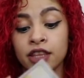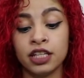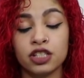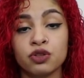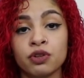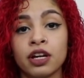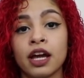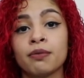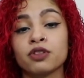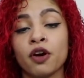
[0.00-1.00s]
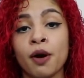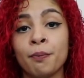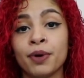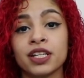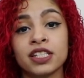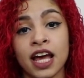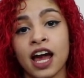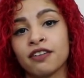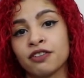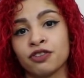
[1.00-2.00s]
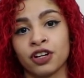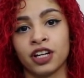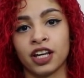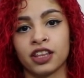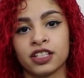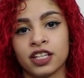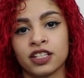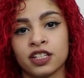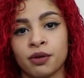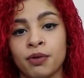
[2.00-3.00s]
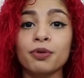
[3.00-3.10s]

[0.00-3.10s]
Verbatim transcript: These three games are a must-have if you're going to get the system.